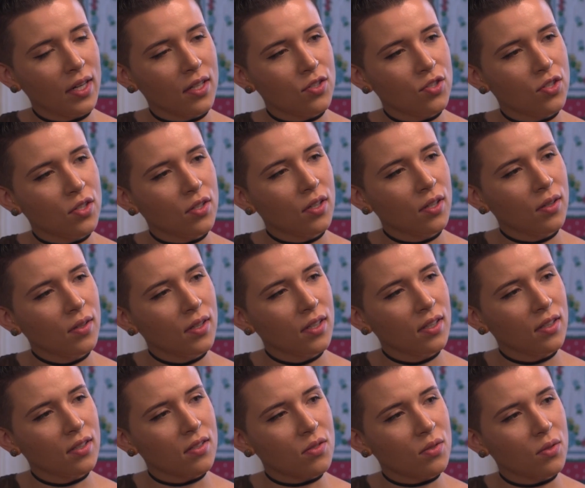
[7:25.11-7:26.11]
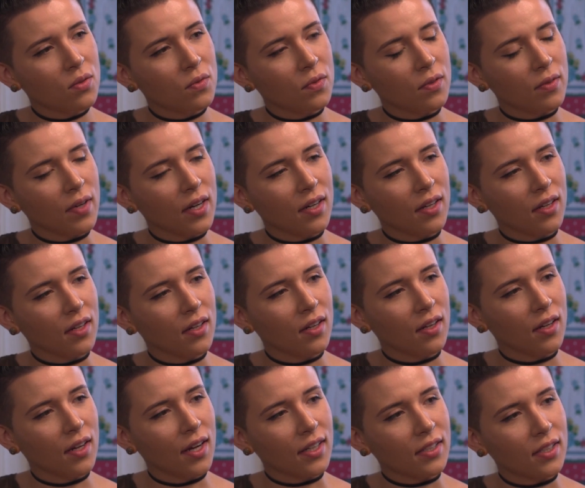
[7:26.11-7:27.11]
did you go to school for writing and
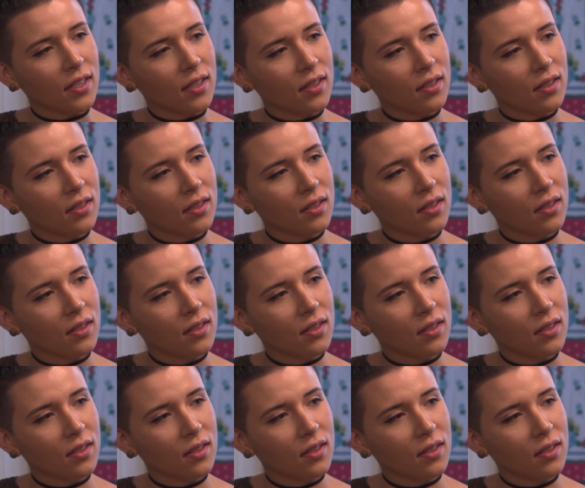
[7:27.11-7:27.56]
not acting?